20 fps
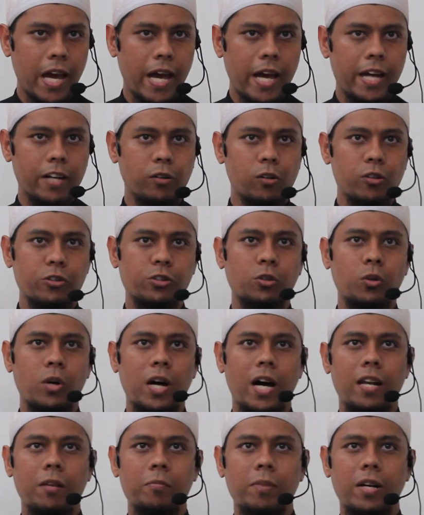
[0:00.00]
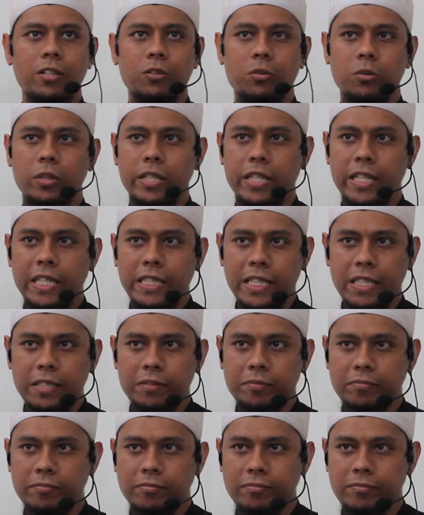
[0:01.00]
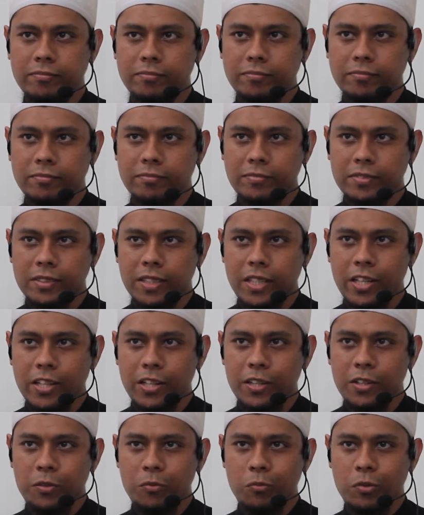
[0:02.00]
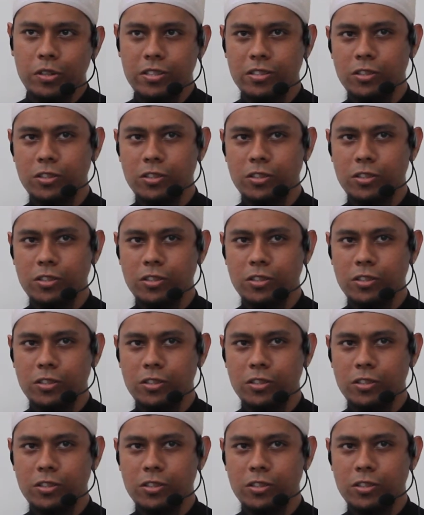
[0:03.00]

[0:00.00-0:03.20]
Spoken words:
and also Al-Maturidiyya, which